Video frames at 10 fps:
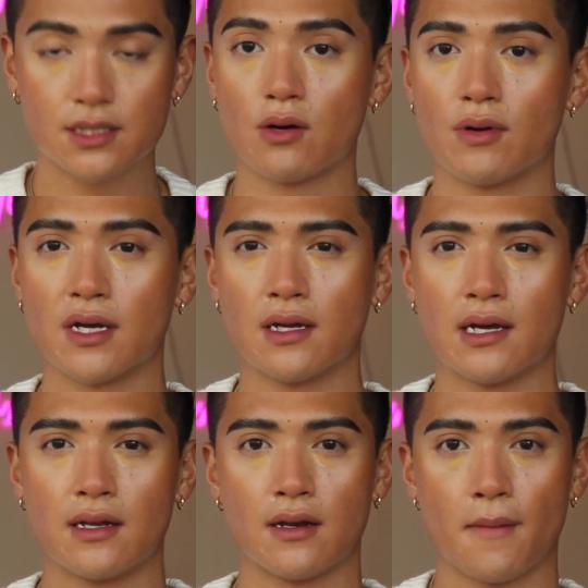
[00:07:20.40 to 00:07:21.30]
go in
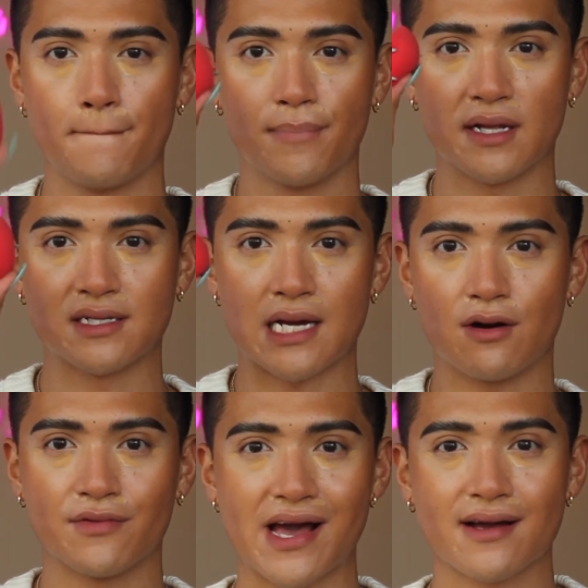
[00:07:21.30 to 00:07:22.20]
and blend
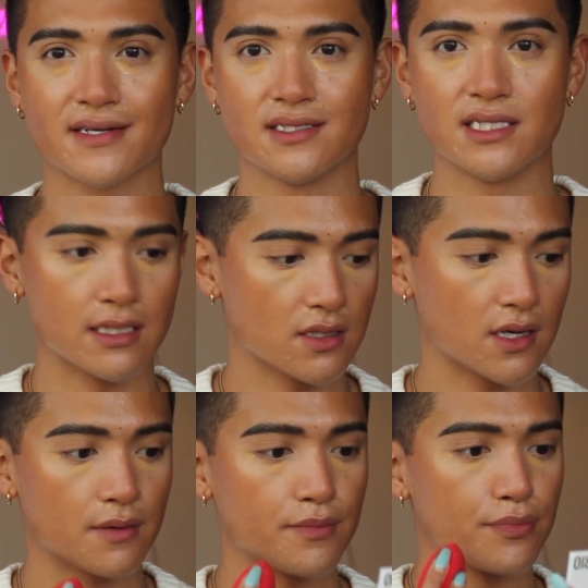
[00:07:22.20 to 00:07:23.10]
out that concealer.